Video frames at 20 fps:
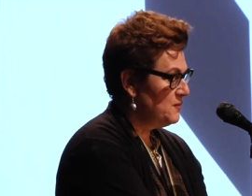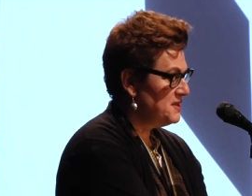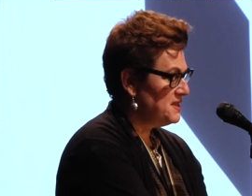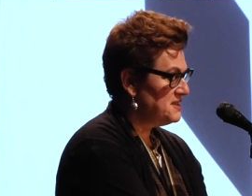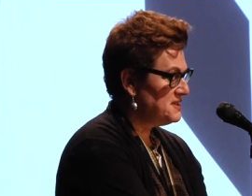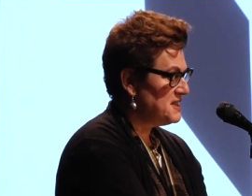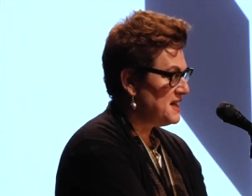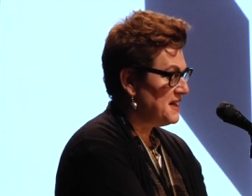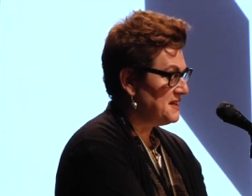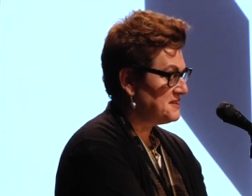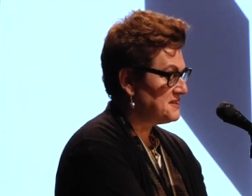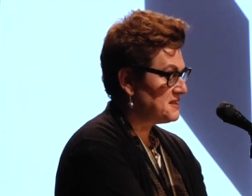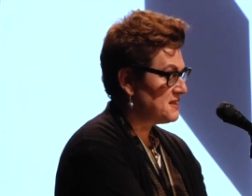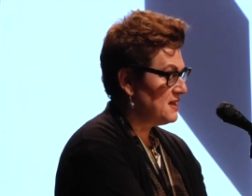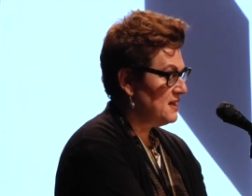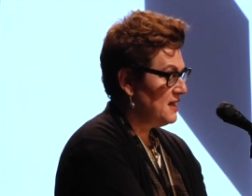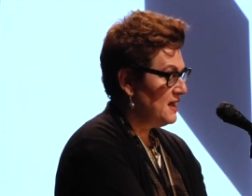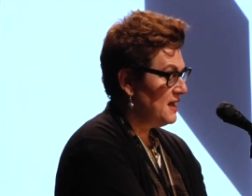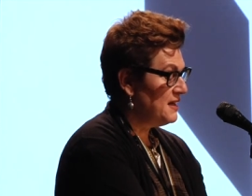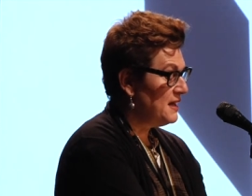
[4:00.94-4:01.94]
with a desk,
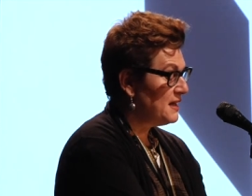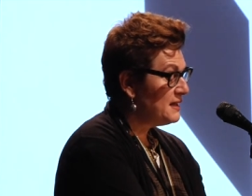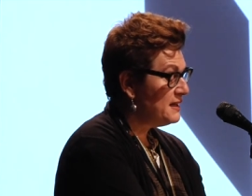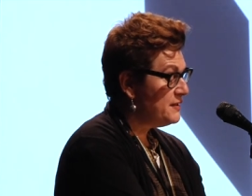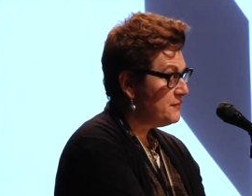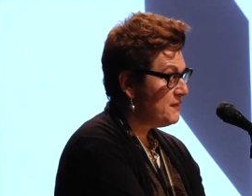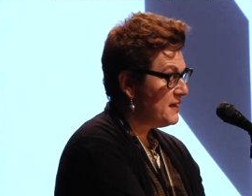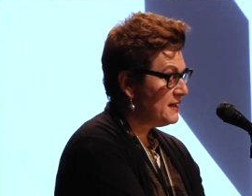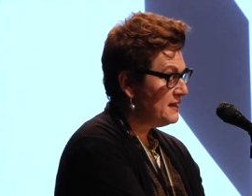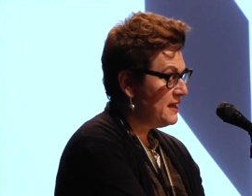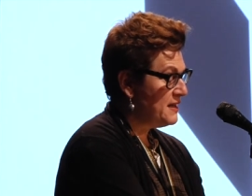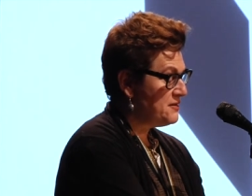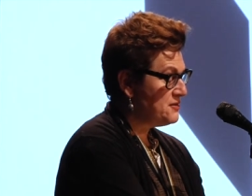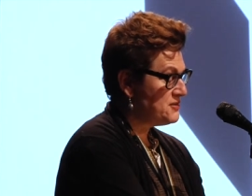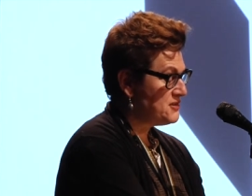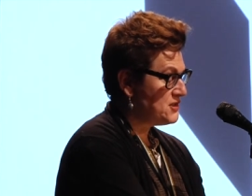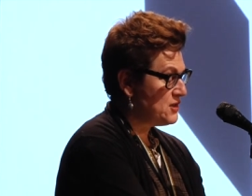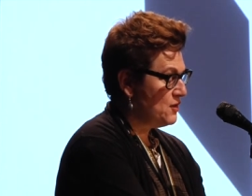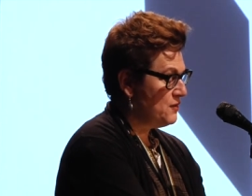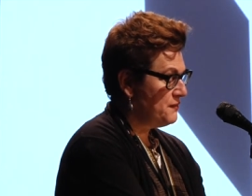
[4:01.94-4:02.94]
an ugly red leather
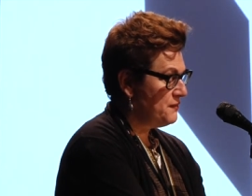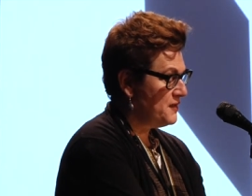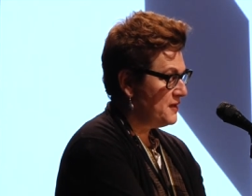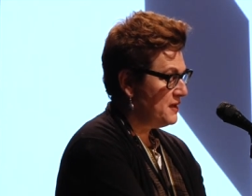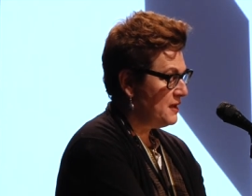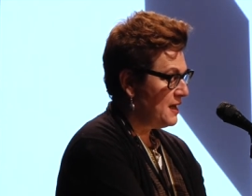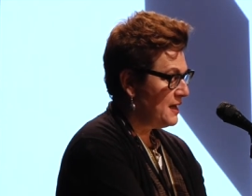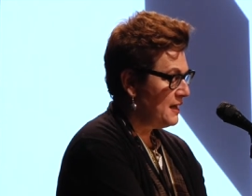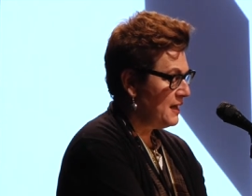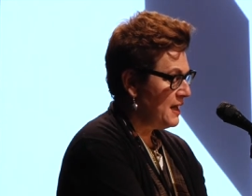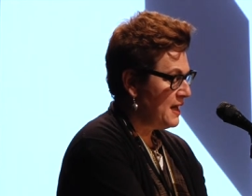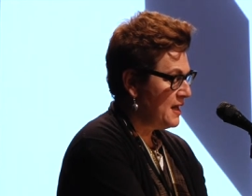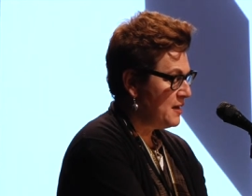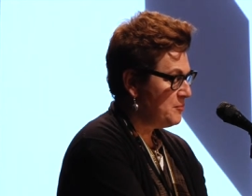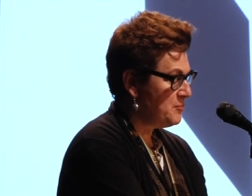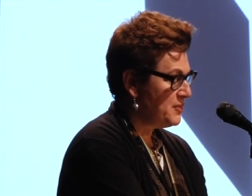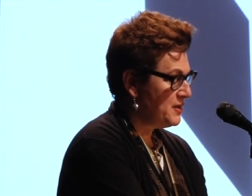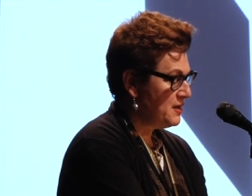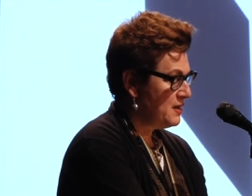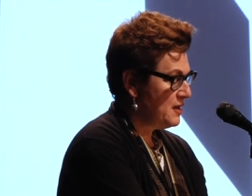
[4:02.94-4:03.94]
sofa, a
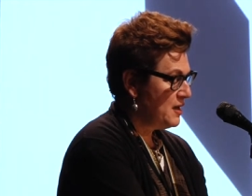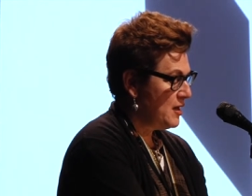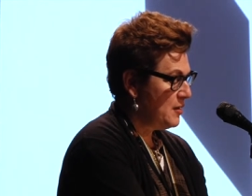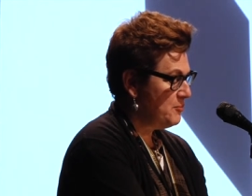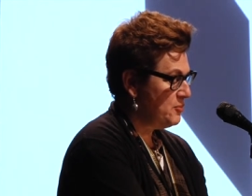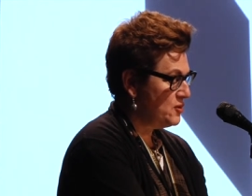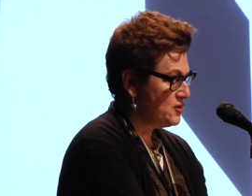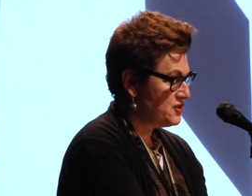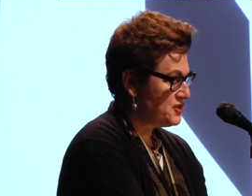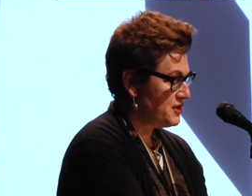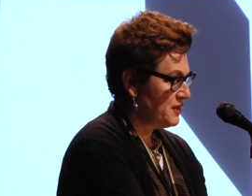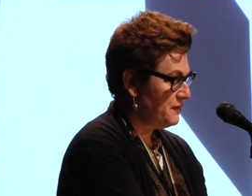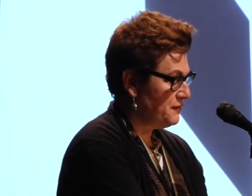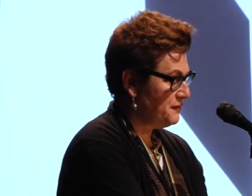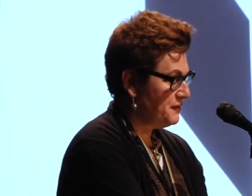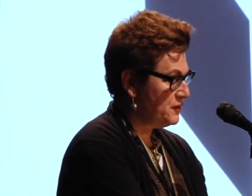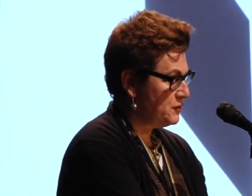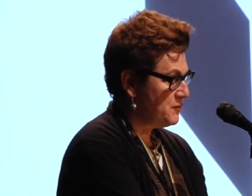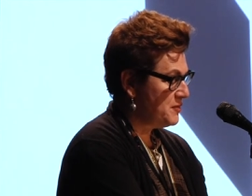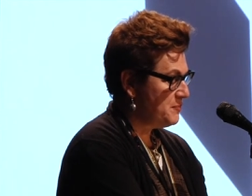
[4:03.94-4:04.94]
lamp, a bookshelf
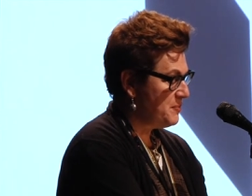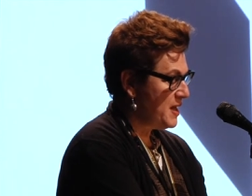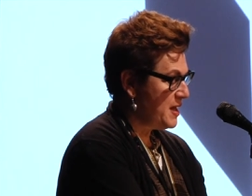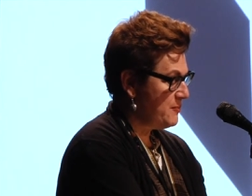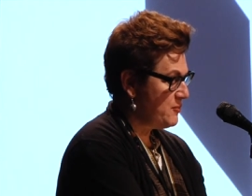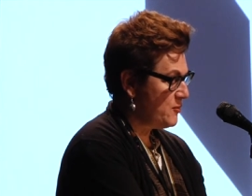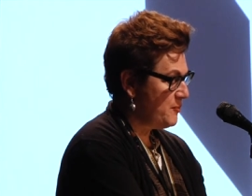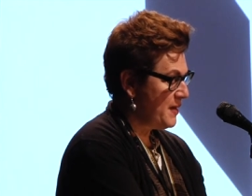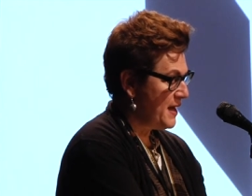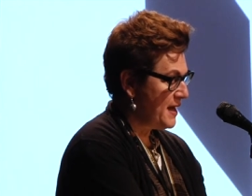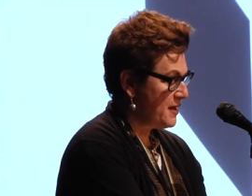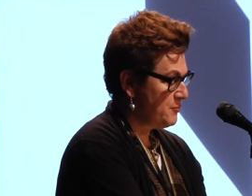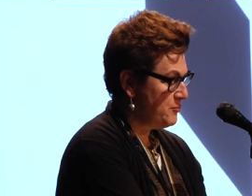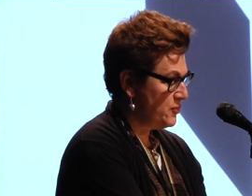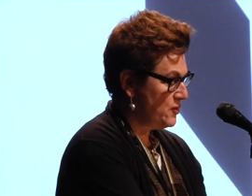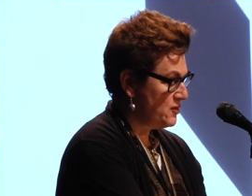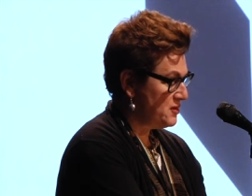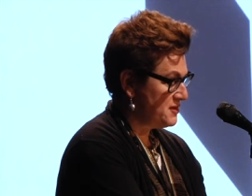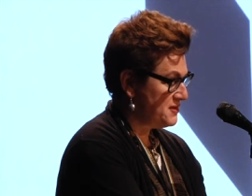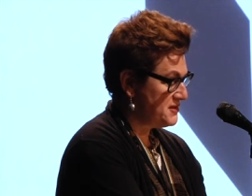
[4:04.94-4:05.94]
filled with paperback
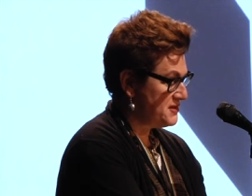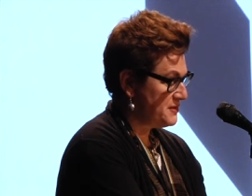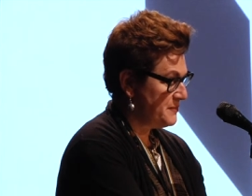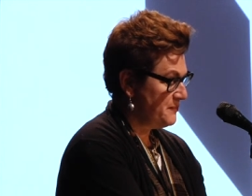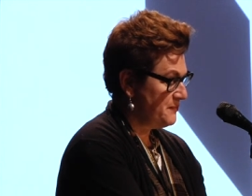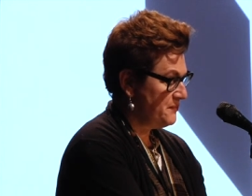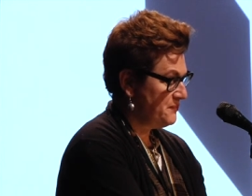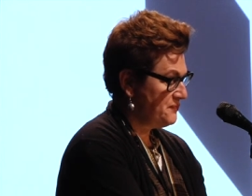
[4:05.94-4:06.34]
books.